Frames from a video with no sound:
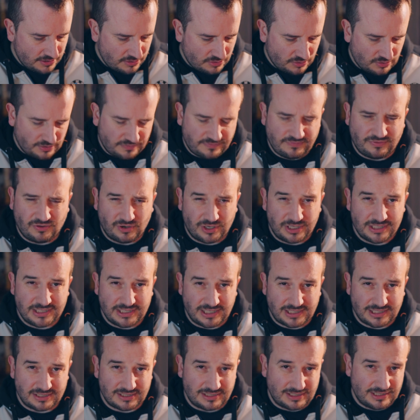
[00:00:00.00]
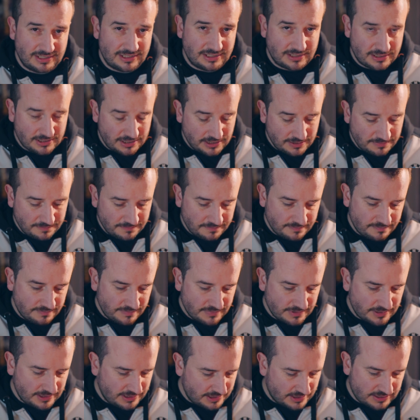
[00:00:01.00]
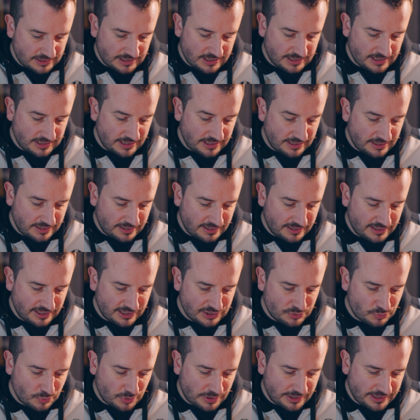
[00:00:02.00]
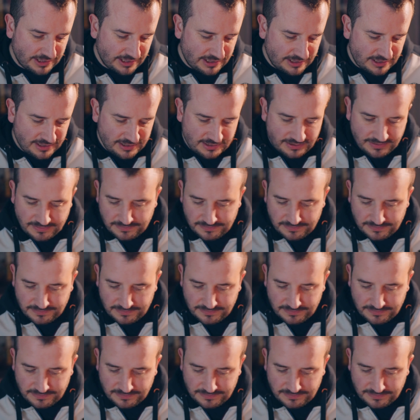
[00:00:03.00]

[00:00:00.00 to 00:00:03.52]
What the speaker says: or 46 litres is what I did.